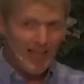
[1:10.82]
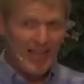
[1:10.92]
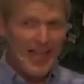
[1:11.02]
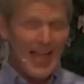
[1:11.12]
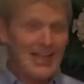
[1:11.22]

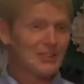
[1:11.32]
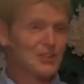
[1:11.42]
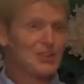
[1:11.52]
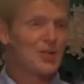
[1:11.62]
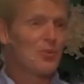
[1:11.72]
As a
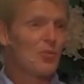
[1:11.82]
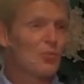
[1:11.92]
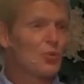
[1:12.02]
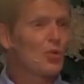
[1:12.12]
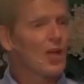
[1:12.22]
general
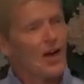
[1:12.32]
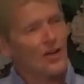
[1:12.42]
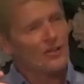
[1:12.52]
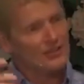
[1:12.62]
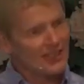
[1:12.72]
rule, our
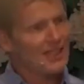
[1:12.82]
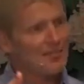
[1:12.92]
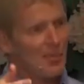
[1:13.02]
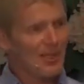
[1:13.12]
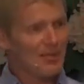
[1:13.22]
Sunday
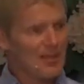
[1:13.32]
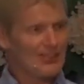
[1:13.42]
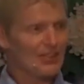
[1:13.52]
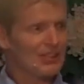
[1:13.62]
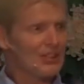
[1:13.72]
morning
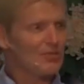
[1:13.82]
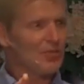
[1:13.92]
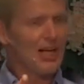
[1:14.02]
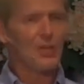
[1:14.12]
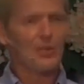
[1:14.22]
messages
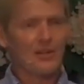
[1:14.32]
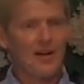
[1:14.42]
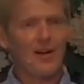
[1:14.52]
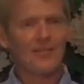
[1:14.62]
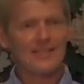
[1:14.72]
follow
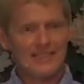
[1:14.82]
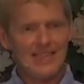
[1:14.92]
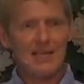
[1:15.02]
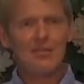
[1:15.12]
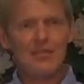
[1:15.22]
along the
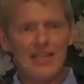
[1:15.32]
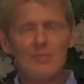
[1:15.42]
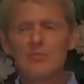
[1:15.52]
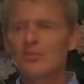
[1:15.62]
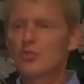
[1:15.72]
same
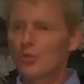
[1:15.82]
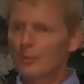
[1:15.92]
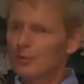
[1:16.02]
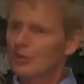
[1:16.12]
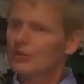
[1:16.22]
themes and
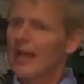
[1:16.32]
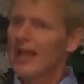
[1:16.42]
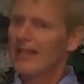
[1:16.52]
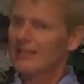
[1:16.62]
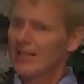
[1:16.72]
scriptures
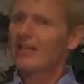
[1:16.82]
as